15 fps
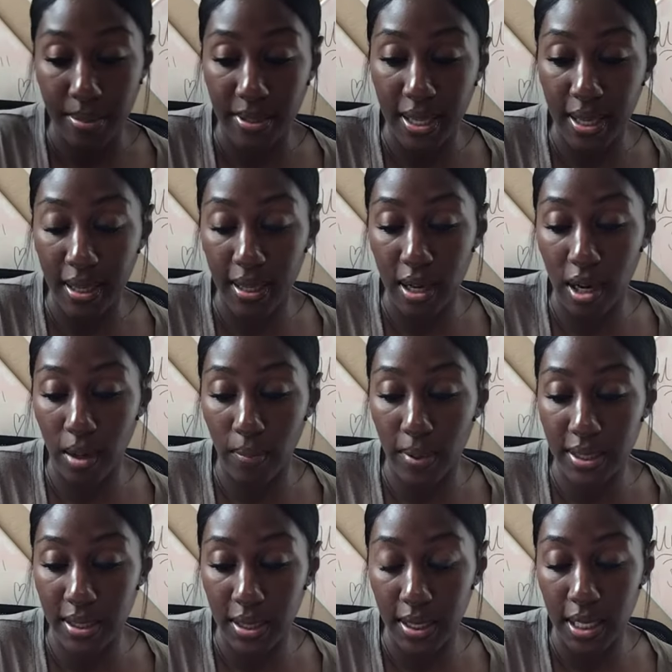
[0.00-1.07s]
Take it how it
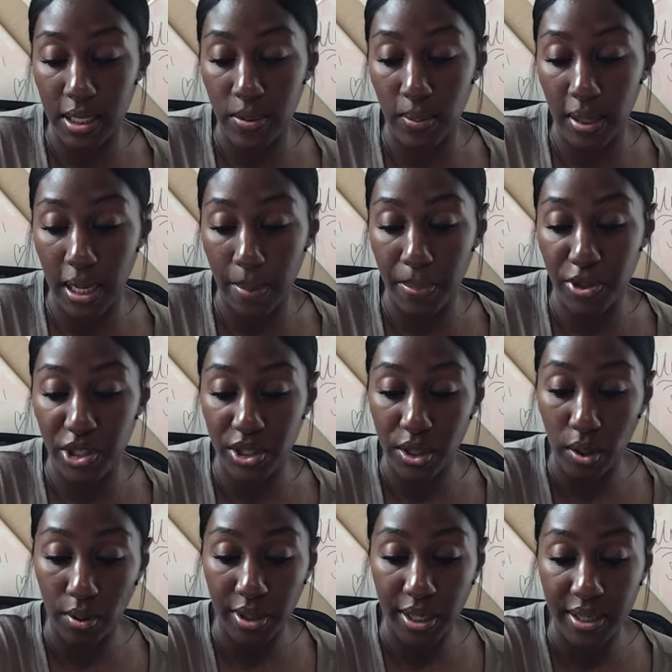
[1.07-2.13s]
resonates, right? But just
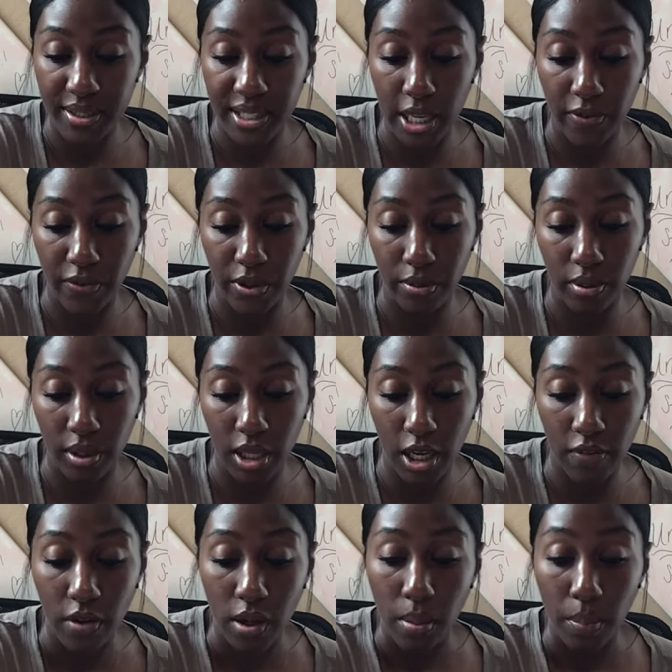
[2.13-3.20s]
know that it's safe for you to
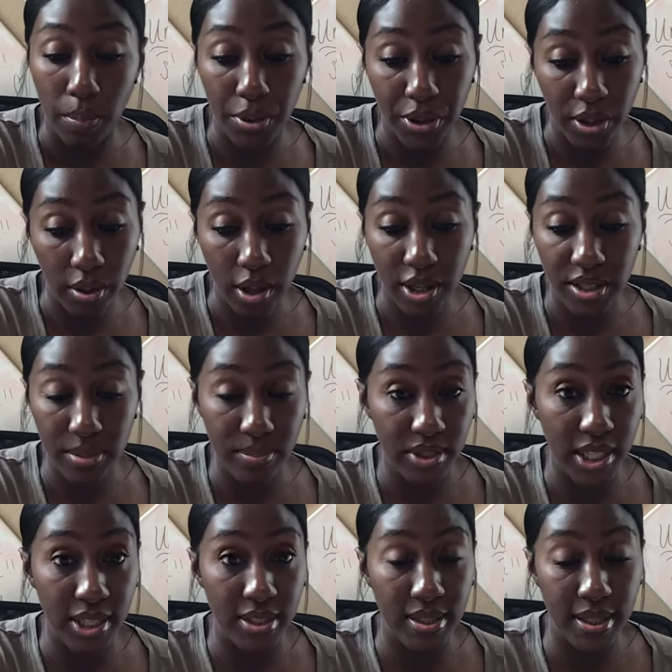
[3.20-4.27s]
love. But there are some
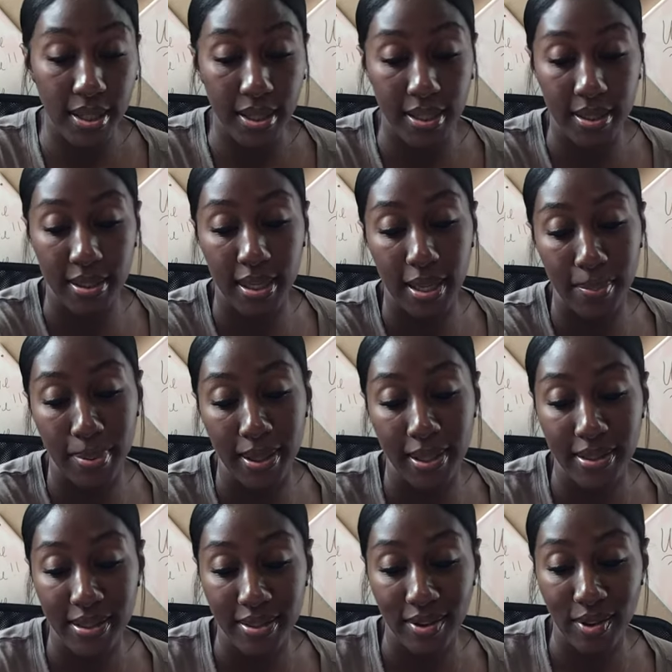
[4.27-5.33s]
changes that need to take
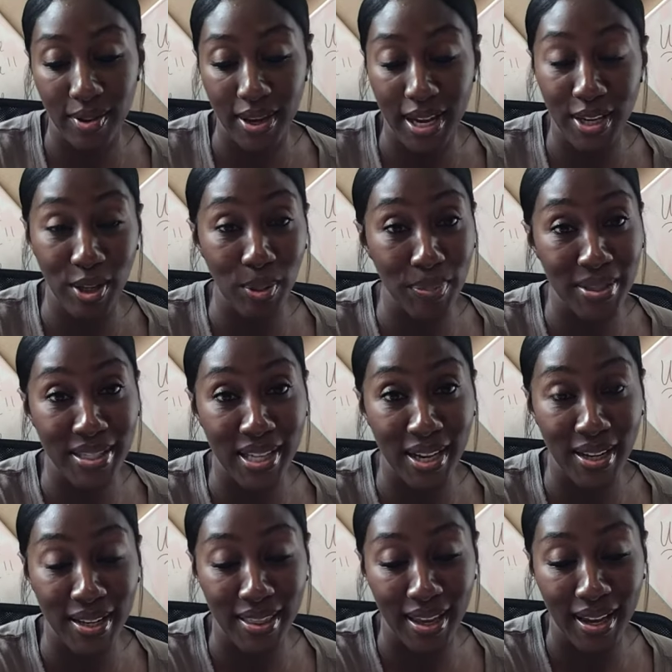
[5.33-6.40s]
place, okay? Don't be
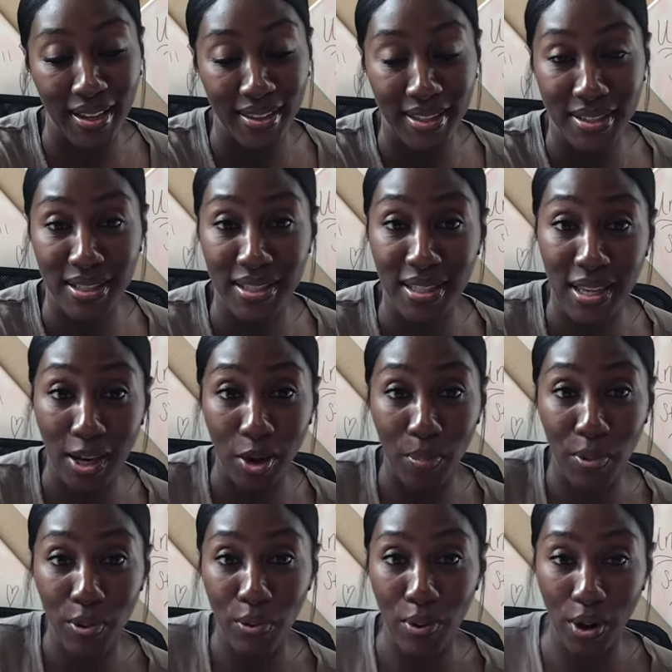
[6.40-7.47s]
scared of that. This is to help
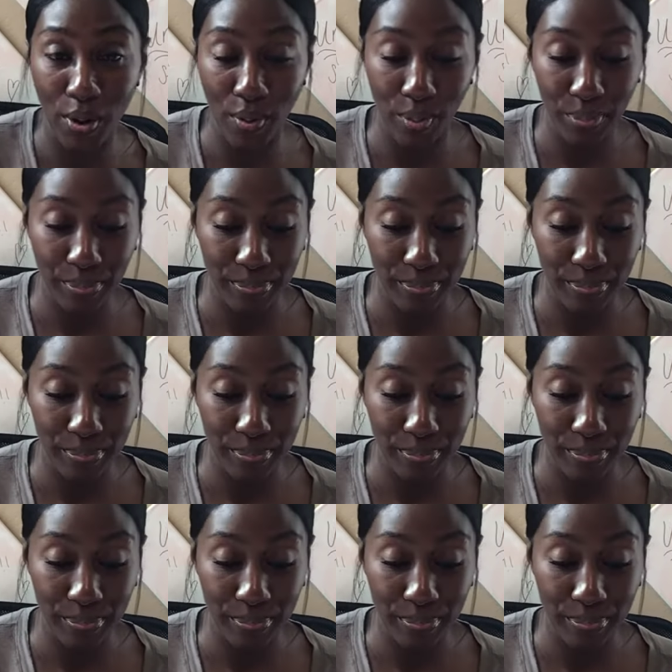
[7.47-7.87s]
you grow.